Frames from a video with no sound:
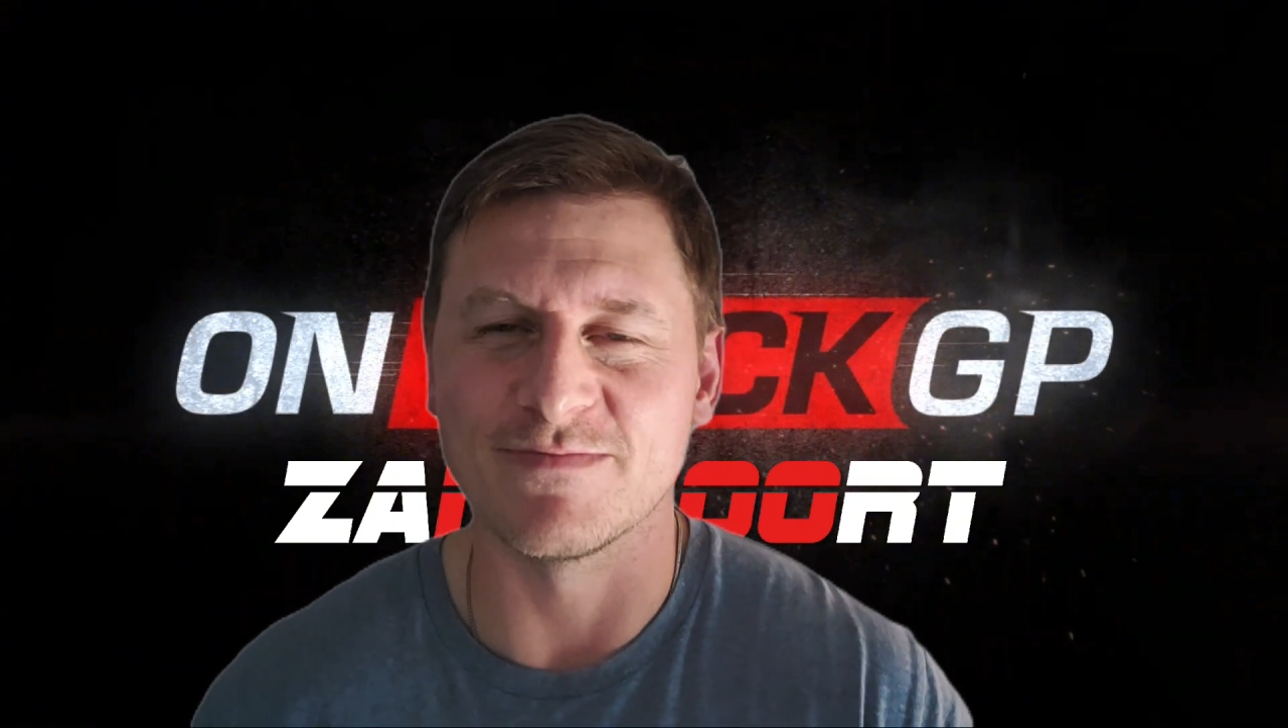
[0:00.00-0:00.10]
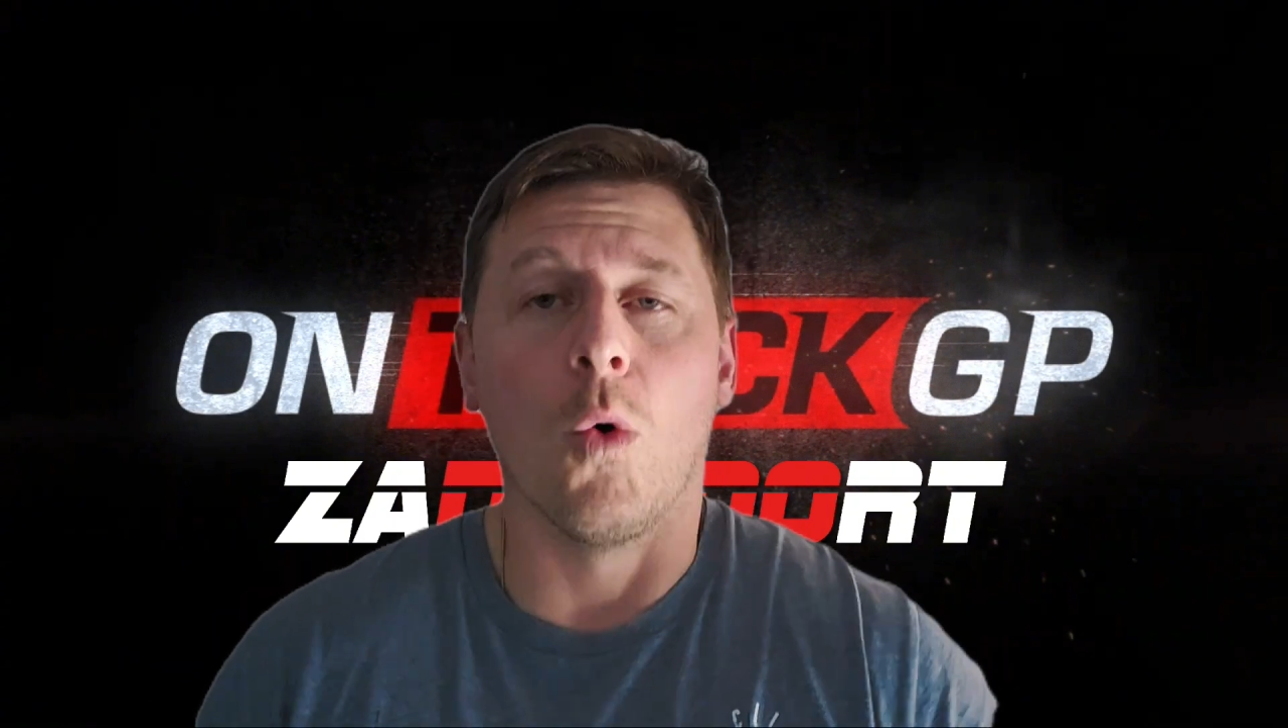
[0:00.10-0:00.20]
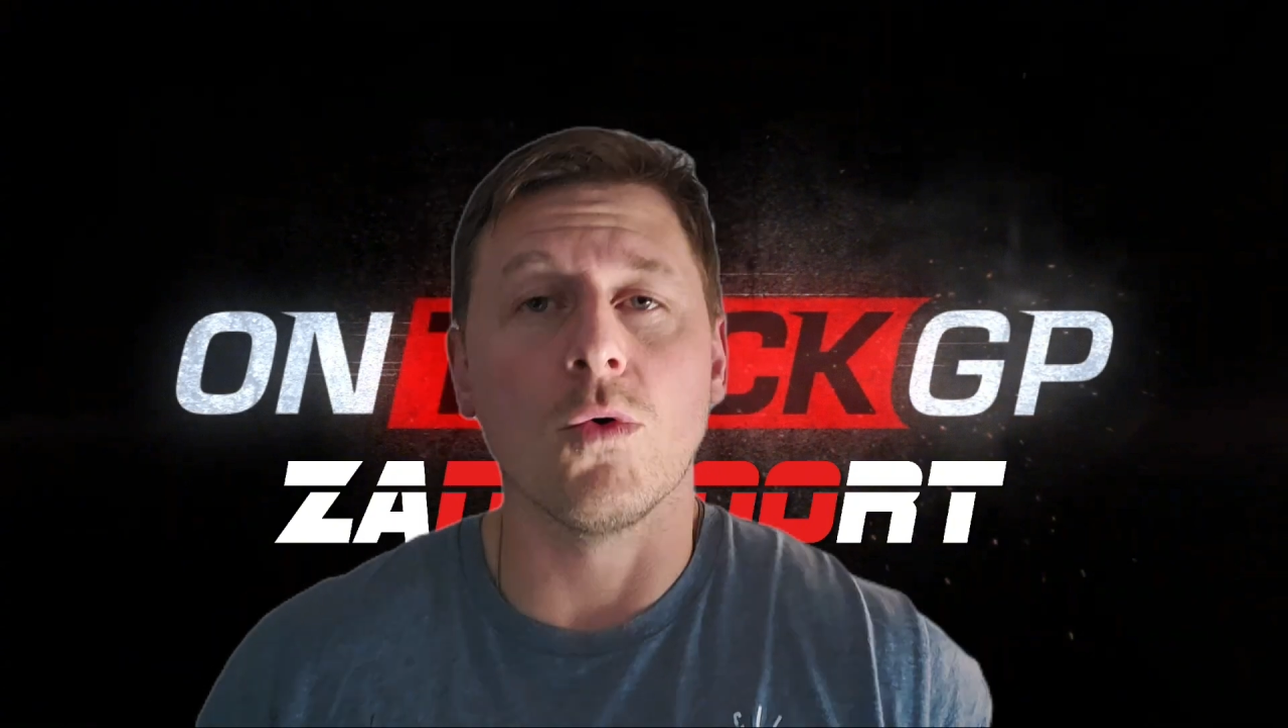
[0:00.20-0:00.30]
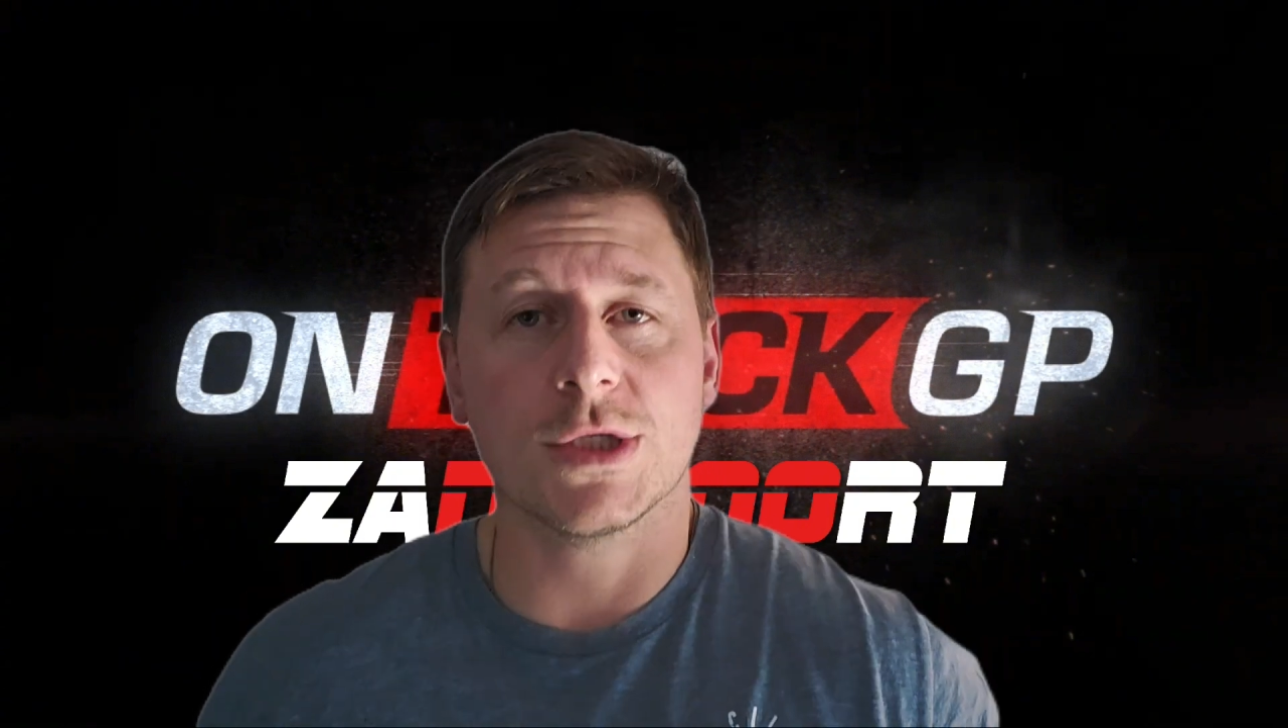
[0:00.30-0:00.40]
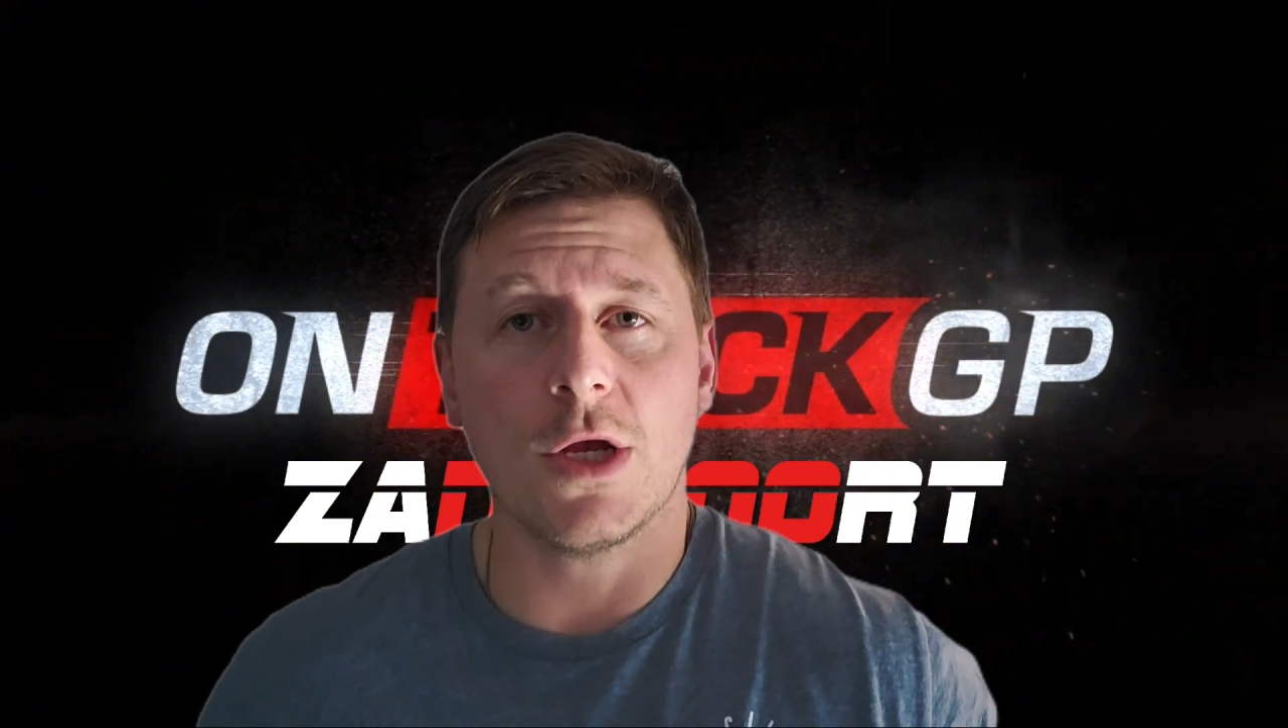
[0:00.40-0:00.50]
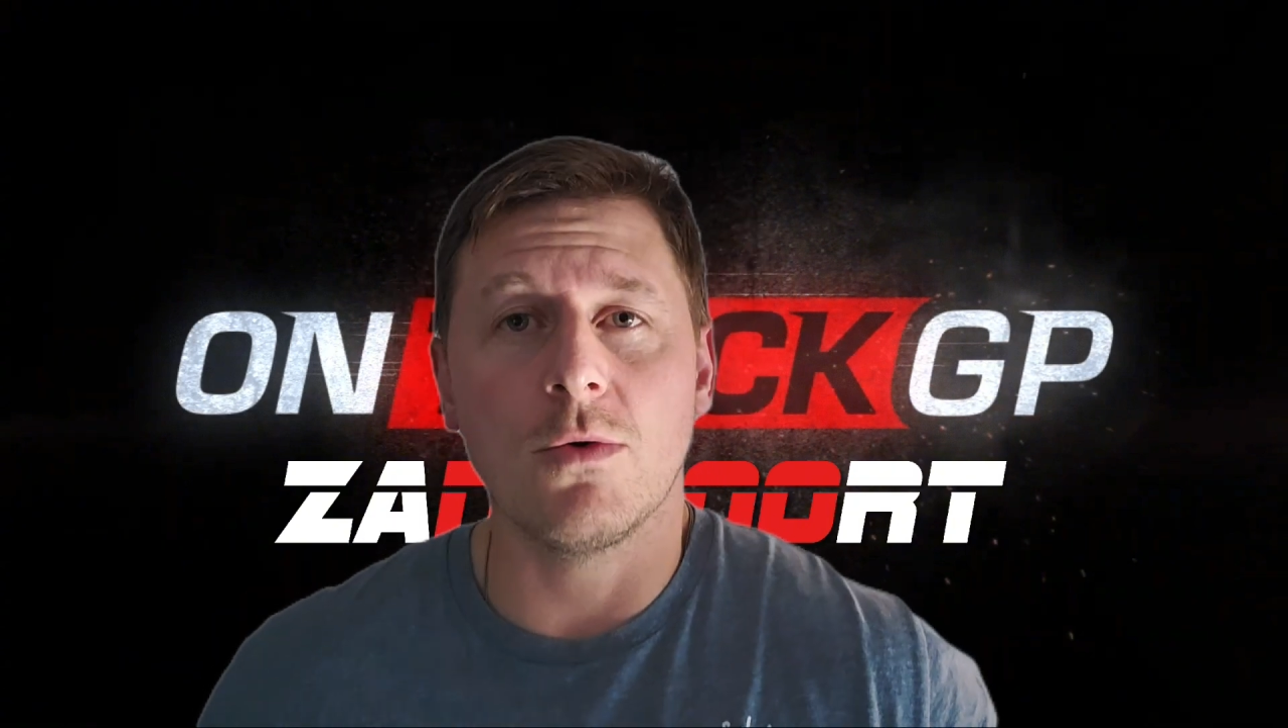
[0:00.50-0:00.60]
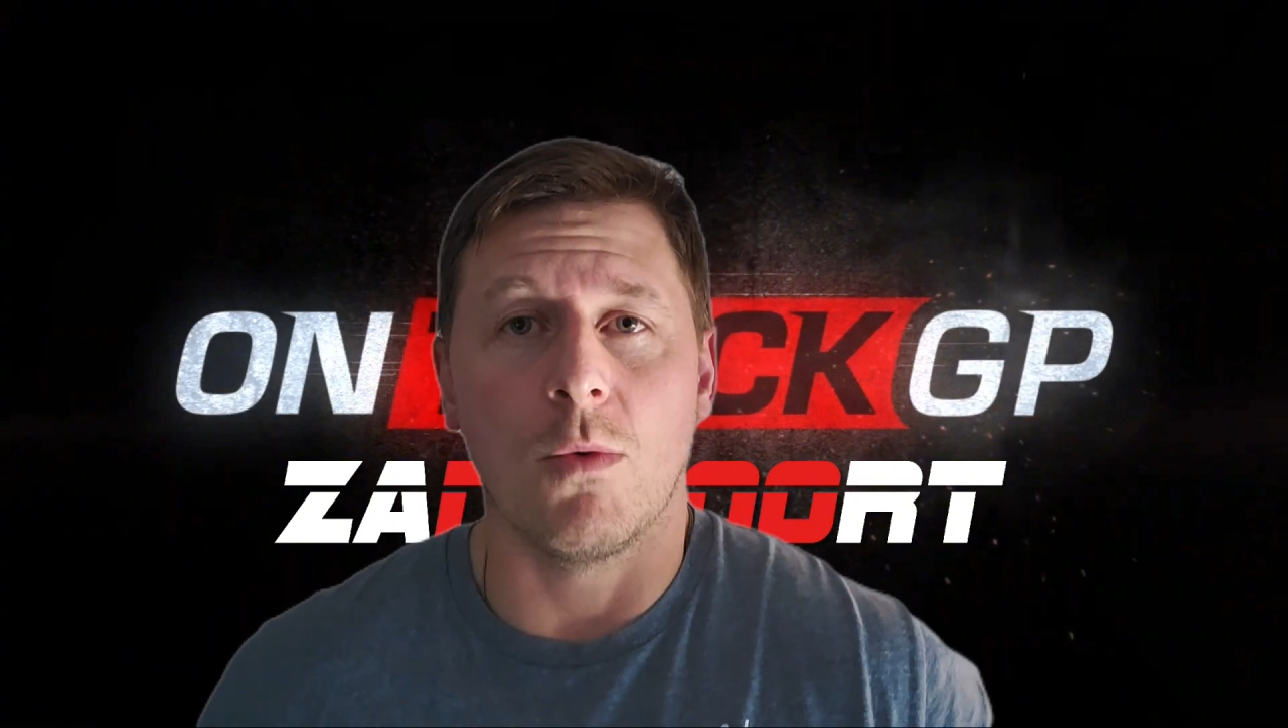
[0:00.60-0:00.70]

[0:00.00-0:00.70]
Also,